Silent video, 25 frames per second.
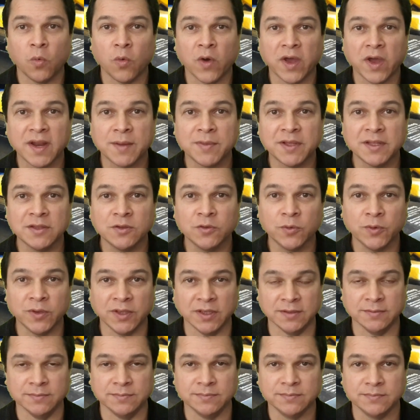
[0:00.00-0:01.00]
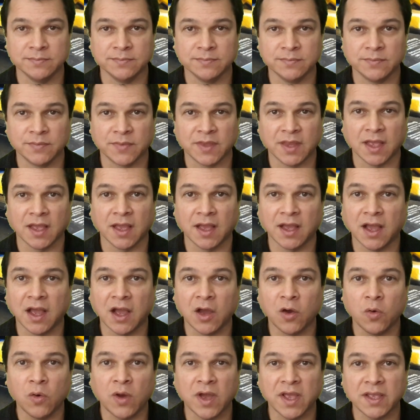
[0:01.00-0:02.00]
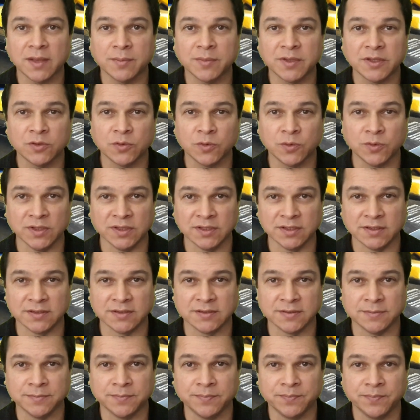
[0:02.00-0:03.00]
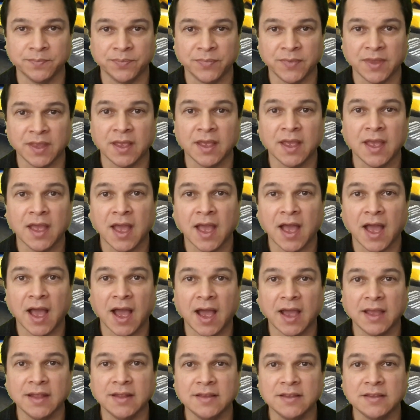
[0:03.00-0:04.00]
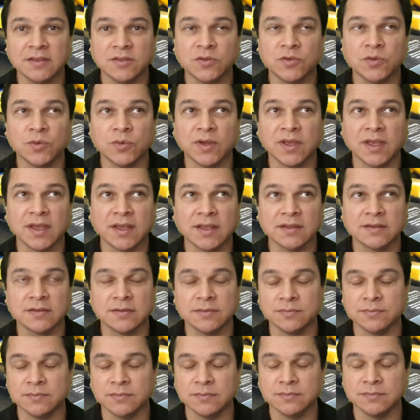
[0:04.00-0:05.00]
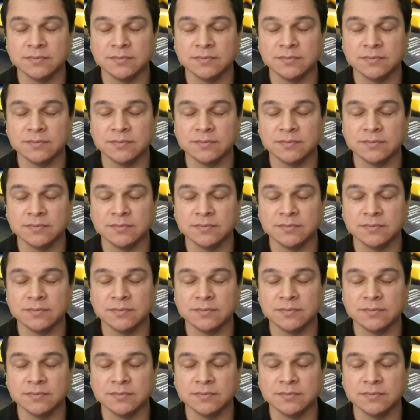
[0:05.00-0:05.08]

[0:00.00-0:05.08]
what am I doing? How I am doing it? I need to get